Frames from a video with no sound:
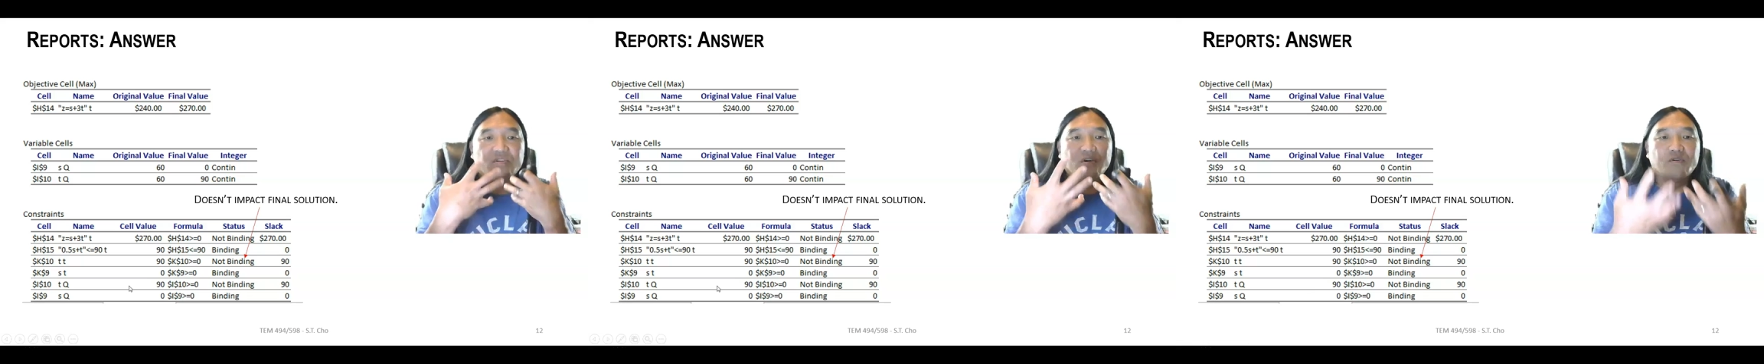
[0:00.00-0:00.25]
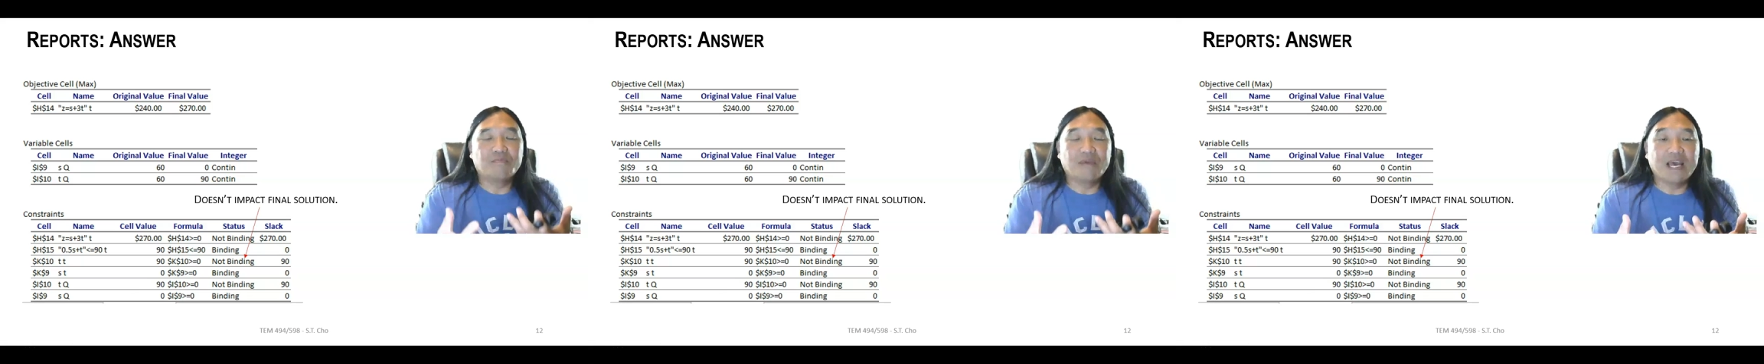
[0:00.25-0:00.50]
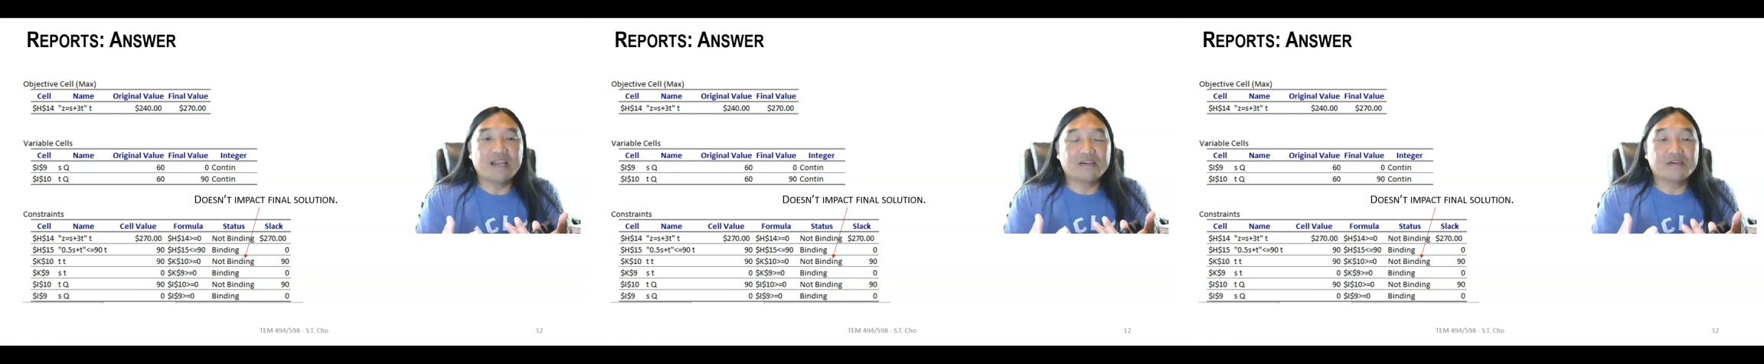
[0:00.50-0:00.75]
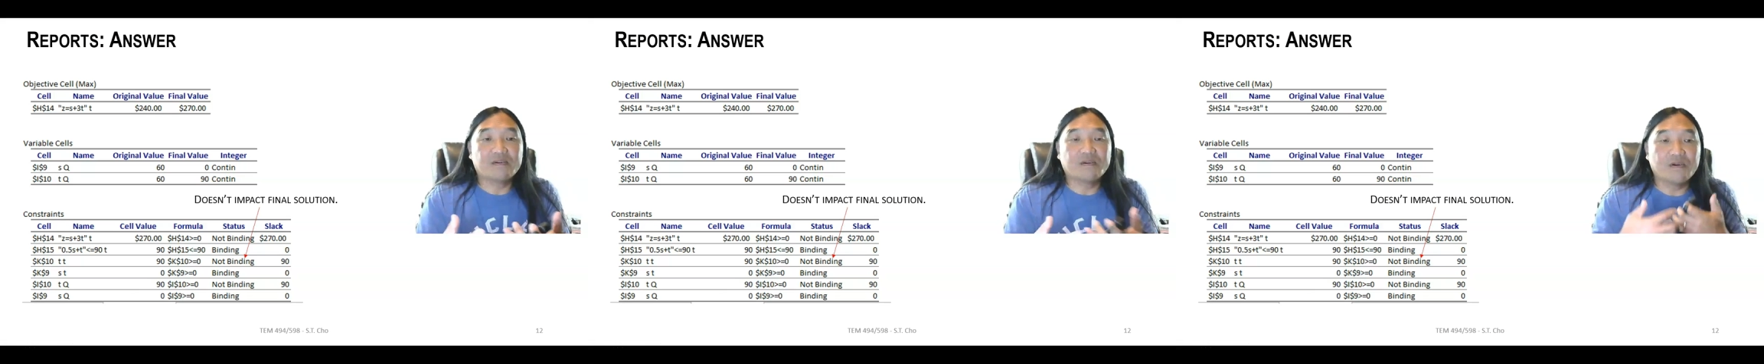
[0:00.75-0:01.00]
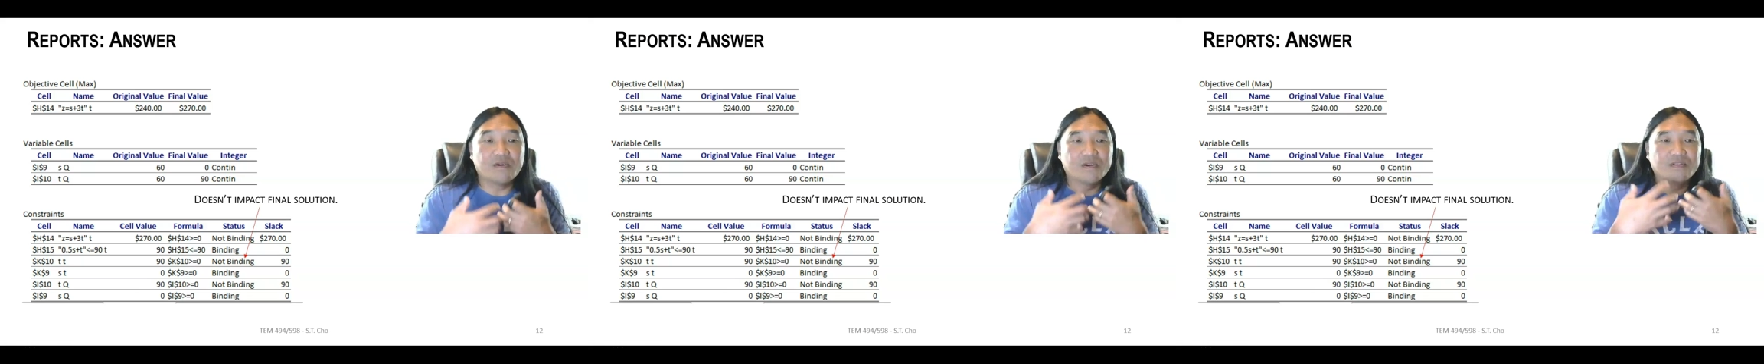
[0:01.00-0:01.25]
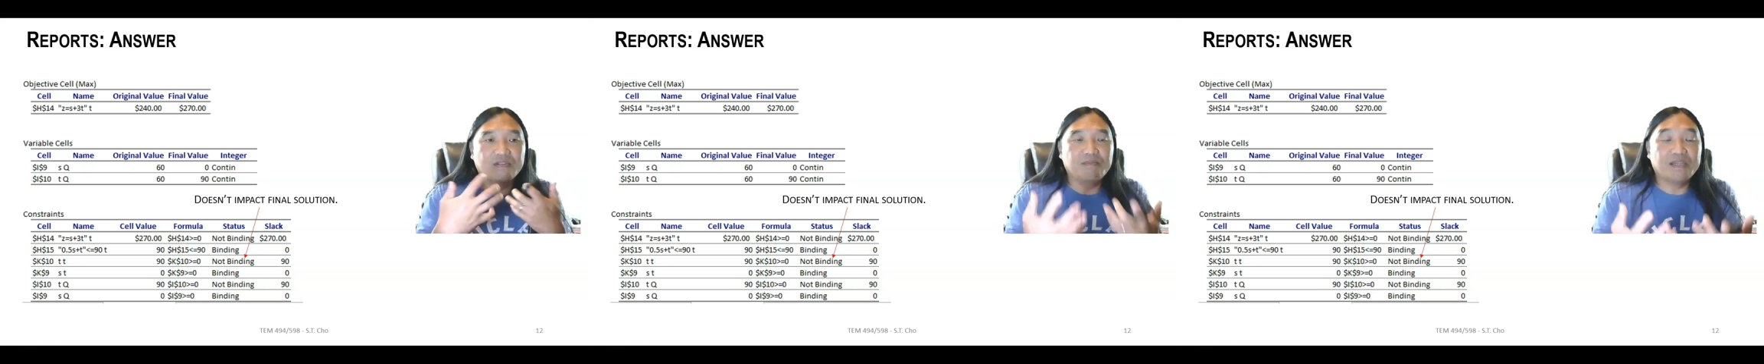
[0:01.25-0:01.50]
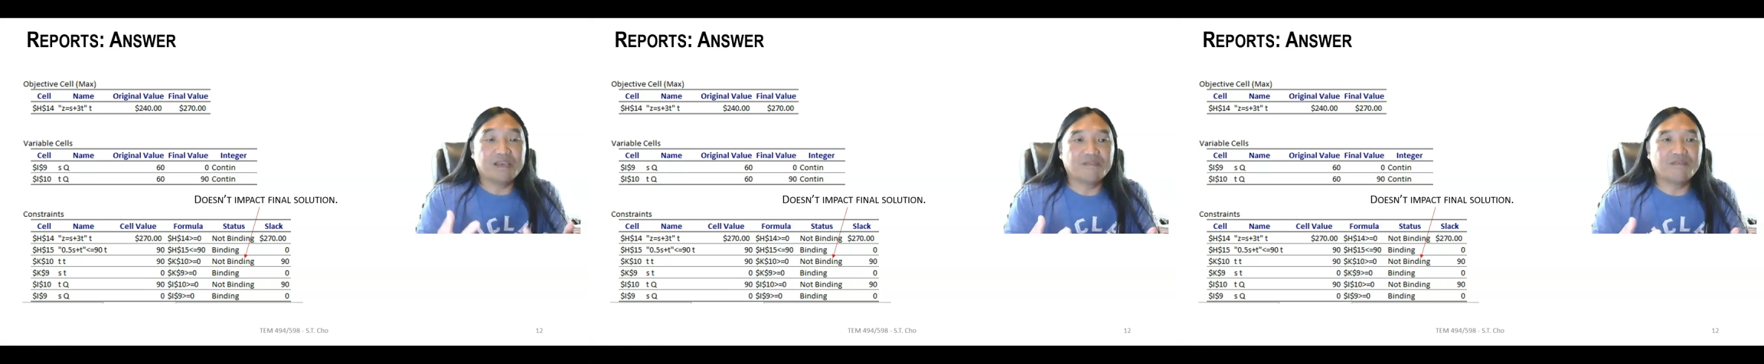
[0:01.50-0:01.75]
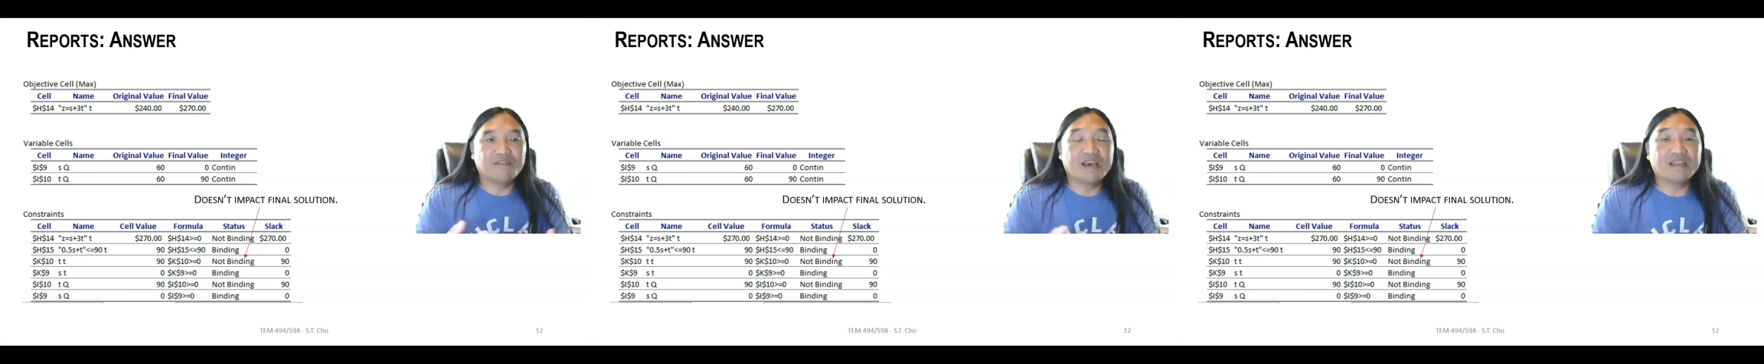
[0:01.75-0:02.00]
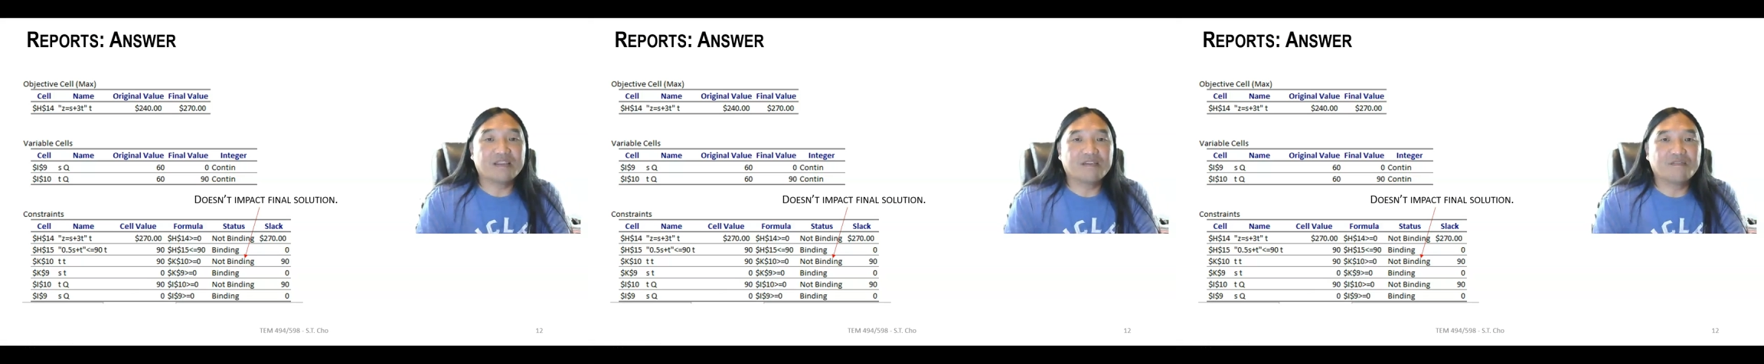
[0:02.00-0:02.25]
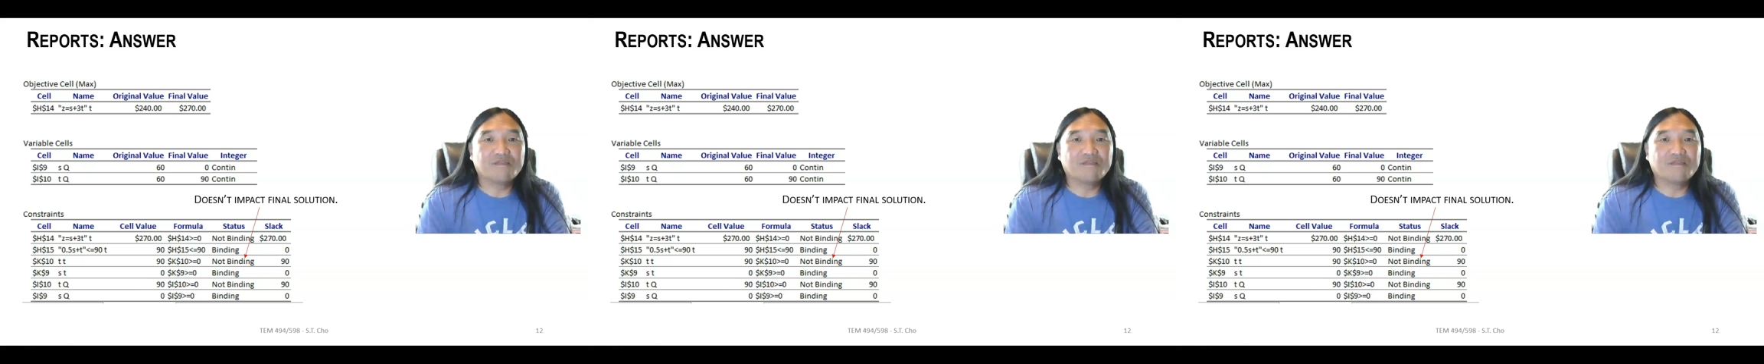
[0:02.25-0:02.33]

don't matter, or a limiting effect.